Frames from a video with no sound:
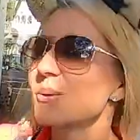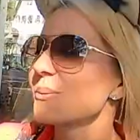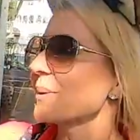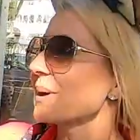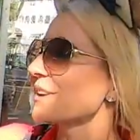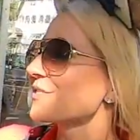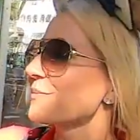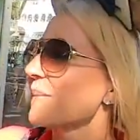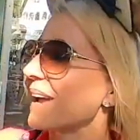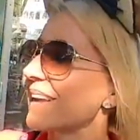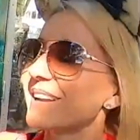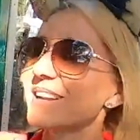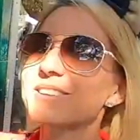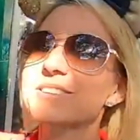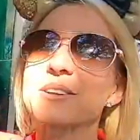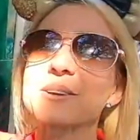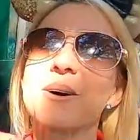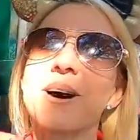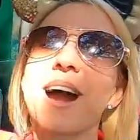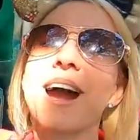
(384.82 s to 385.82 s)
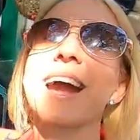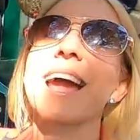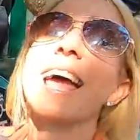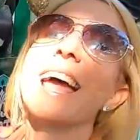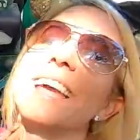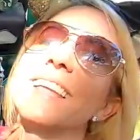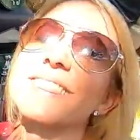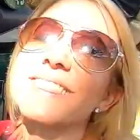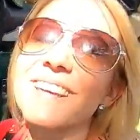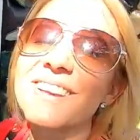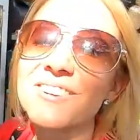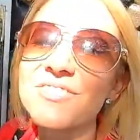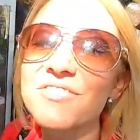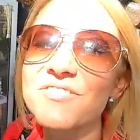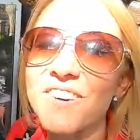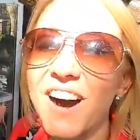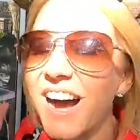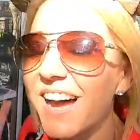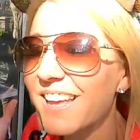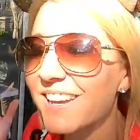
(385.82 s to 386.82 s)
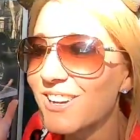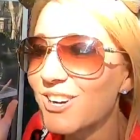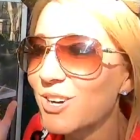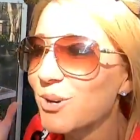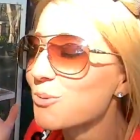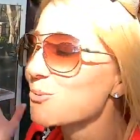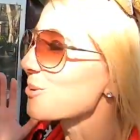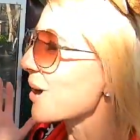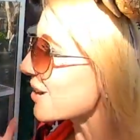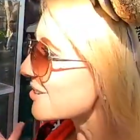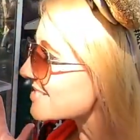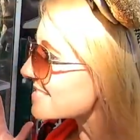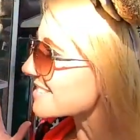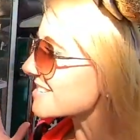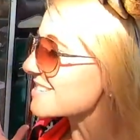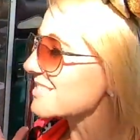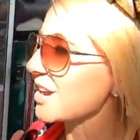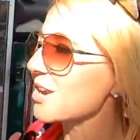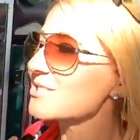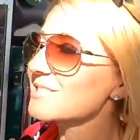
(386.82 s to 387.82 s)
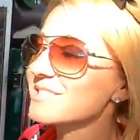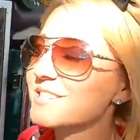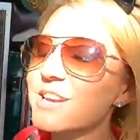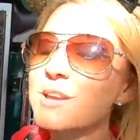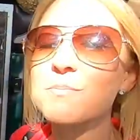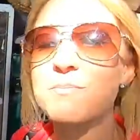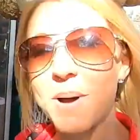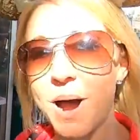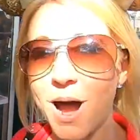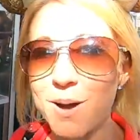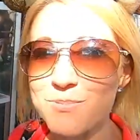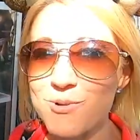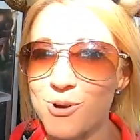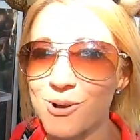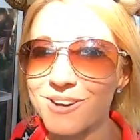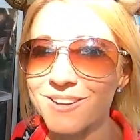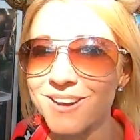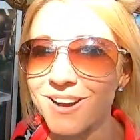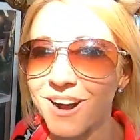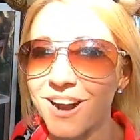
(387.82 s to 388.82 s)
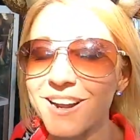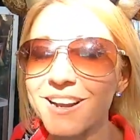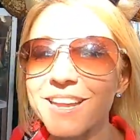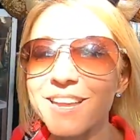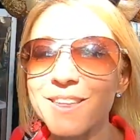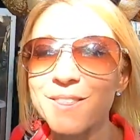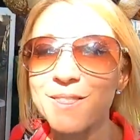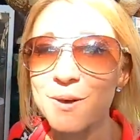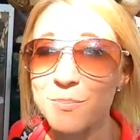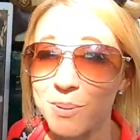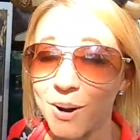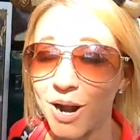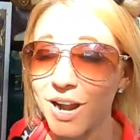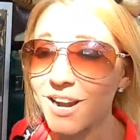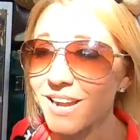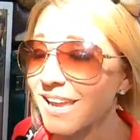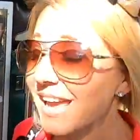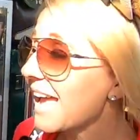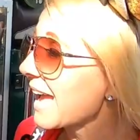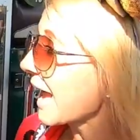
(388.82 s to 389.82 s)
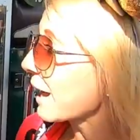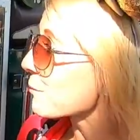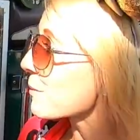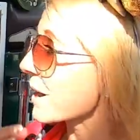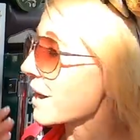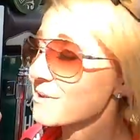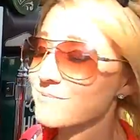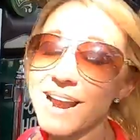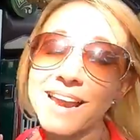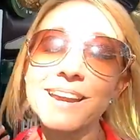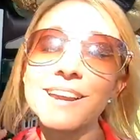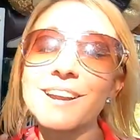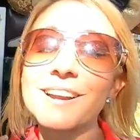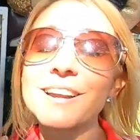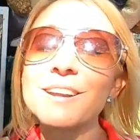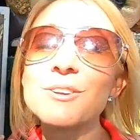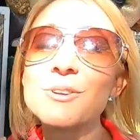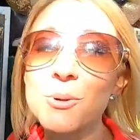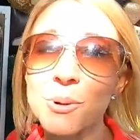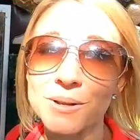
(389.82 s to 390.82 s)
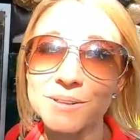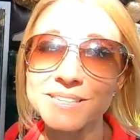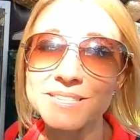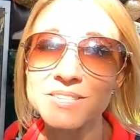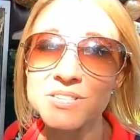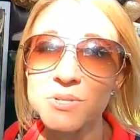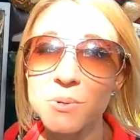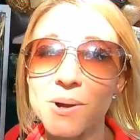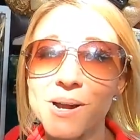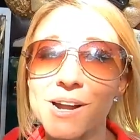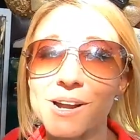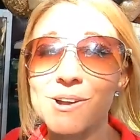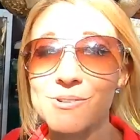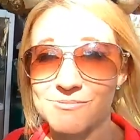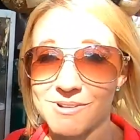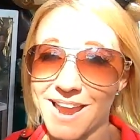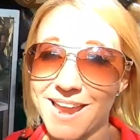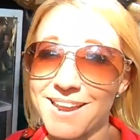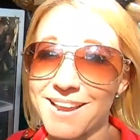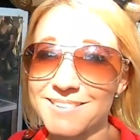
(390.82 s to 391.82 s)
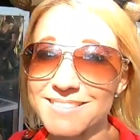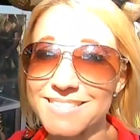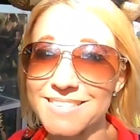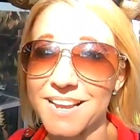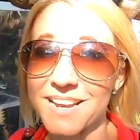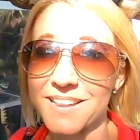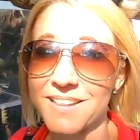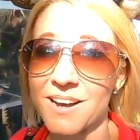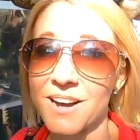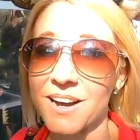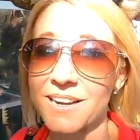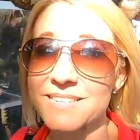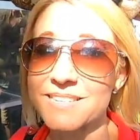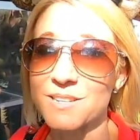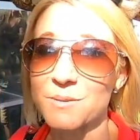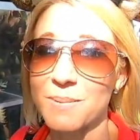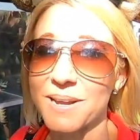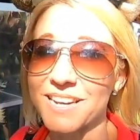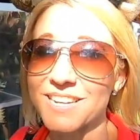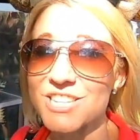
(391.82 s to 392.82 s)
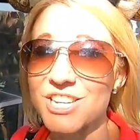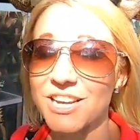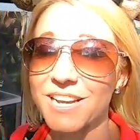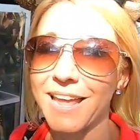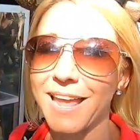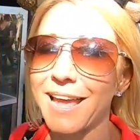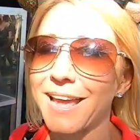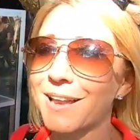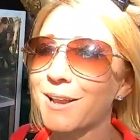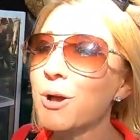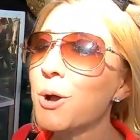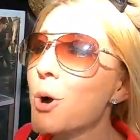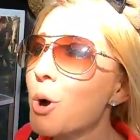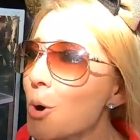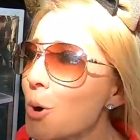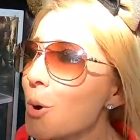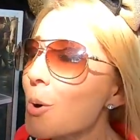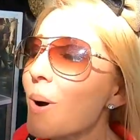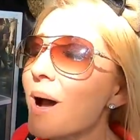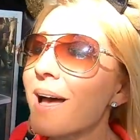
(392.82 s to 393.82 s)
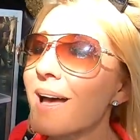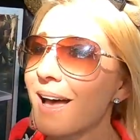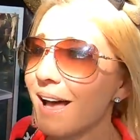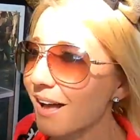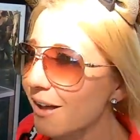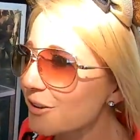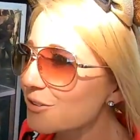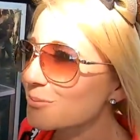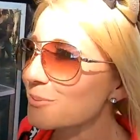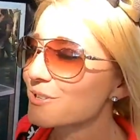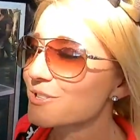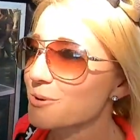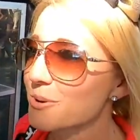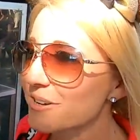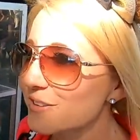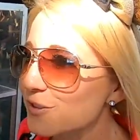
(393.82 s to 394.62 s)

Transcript: We've made it to our 8th and final Roastie Toastie popcorn cart in the park. We're right here in New Orleans Square, right outside of the Haunted Mansion, and who else would you